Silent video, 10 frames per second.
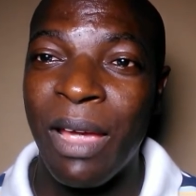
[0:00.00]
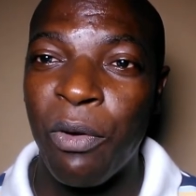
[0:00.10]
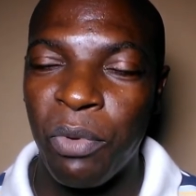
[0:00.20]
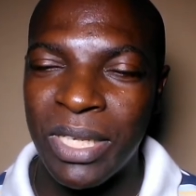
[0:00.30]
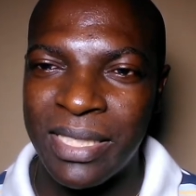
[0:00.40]

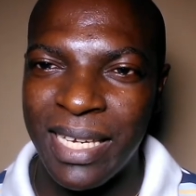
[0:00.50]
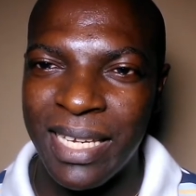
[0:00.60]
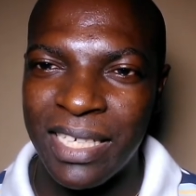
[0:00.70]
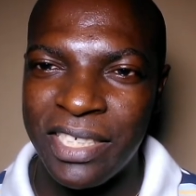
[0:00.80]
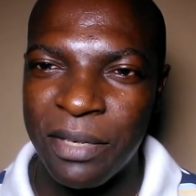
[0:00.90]
with
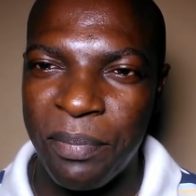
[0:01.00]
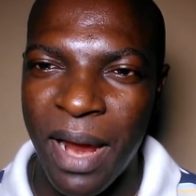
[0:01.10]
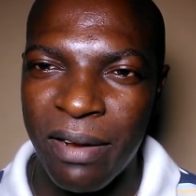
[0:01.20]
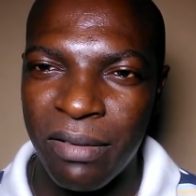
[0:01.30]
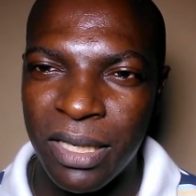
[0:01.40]
in a
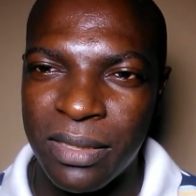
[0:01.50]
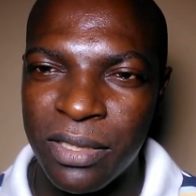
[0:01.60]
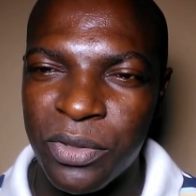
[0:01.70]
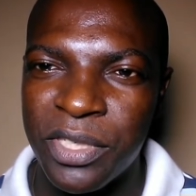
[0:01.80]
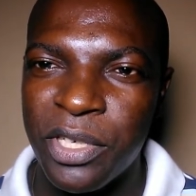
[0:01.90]
cheaper
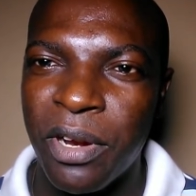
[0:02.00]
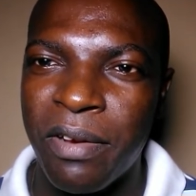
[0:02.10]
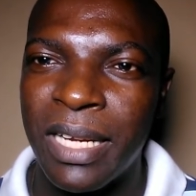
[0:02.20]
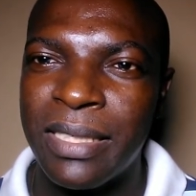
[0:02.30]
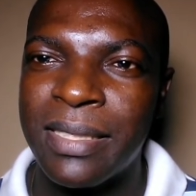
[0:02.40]
rate using your
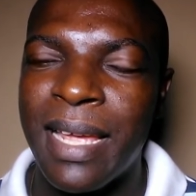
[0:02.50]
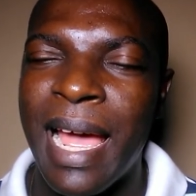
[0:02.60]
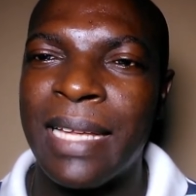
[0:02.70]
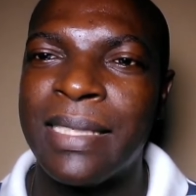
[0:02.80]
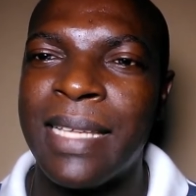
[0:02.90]
credit
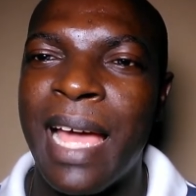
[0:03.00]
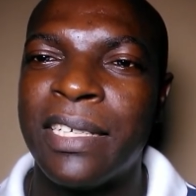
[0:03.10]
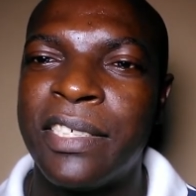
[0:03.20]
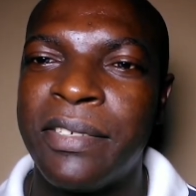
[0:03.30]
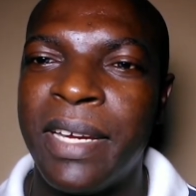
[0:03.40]
cards
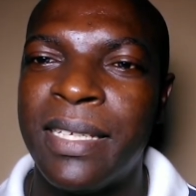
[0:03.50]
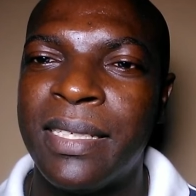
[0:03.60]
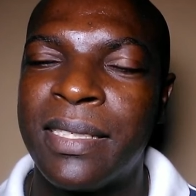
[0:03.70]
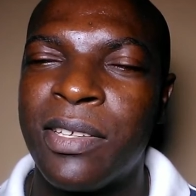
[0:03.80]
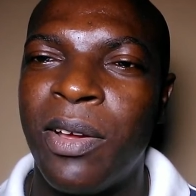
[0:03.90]
and trade
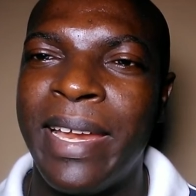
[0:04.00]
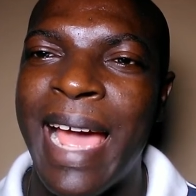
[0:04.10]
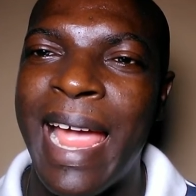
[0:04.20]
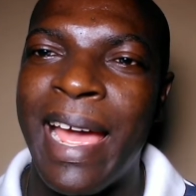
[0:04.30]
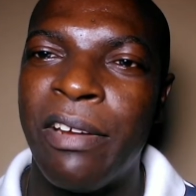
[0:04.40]
it on a
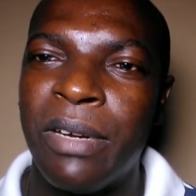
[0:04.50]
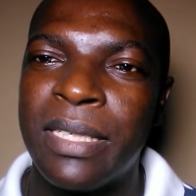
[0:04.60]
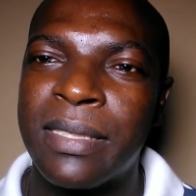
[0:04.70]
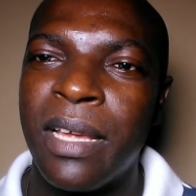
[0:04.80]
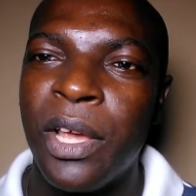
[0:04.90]
higher
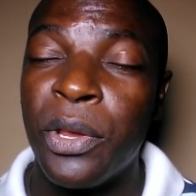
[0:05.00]
rate.